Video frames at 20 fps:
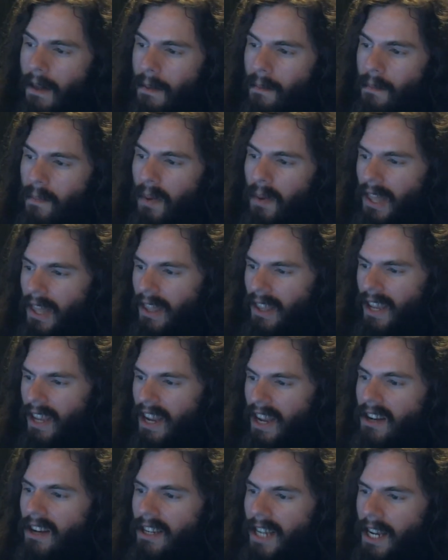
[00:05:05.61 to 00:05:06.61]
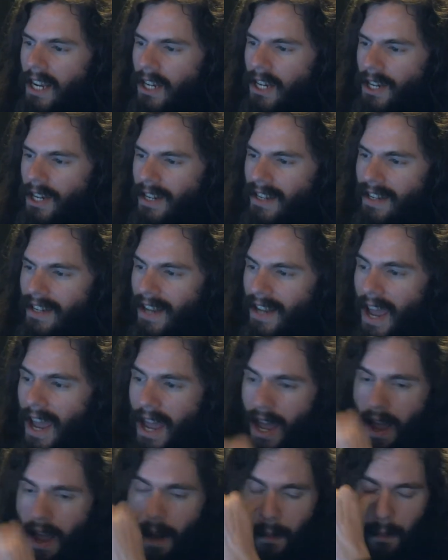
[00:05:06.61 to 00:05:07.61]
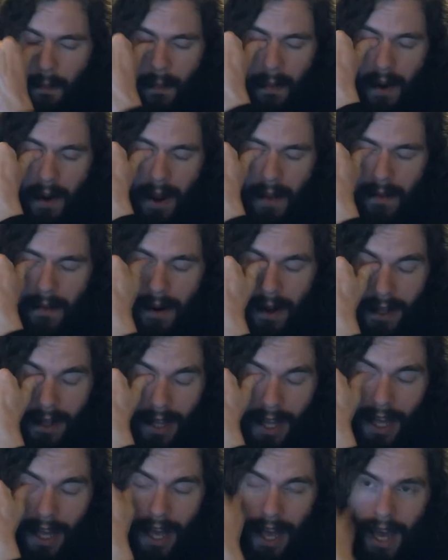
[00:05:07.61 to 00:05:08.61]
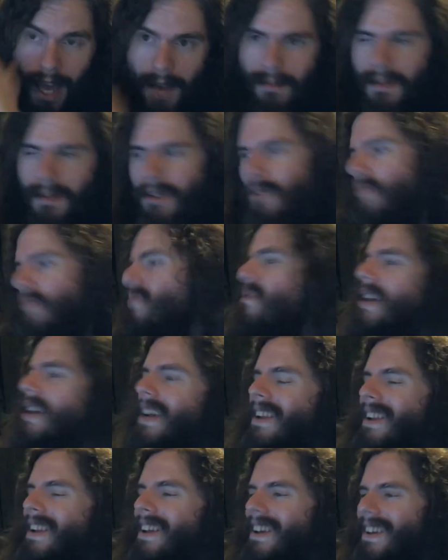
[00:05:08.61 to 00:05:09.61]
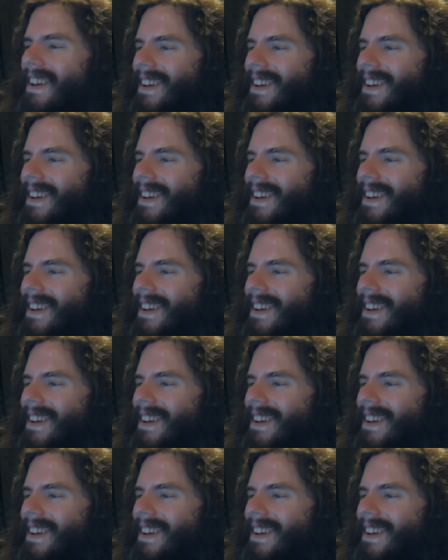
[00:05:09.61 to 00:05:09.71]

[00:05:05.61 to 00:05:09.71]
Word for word: But the irritation today primarily came when